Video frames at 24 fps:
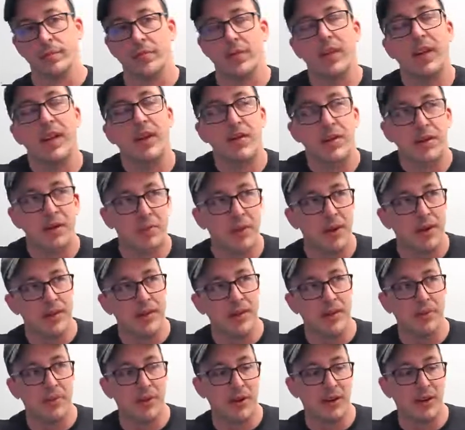yeah, we should probably
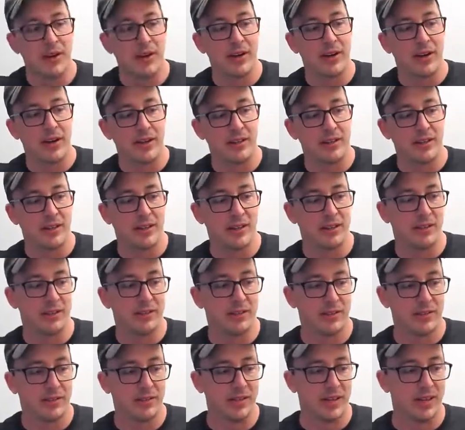talk about error handling
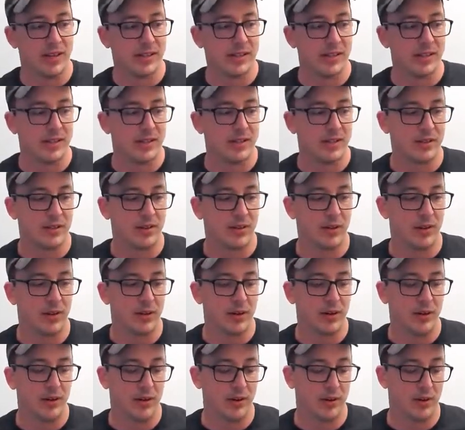next,
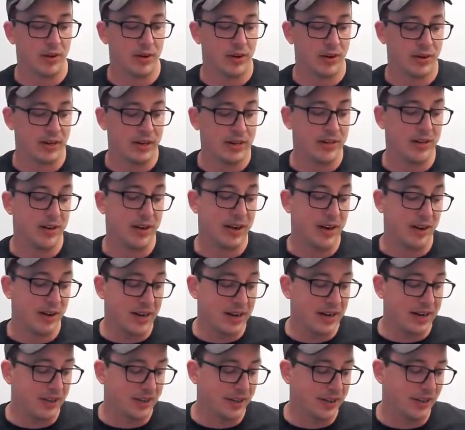or either error
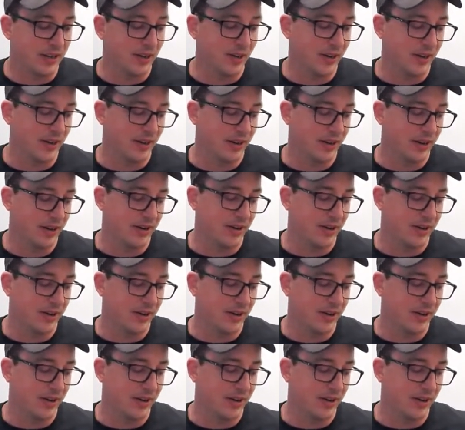handling or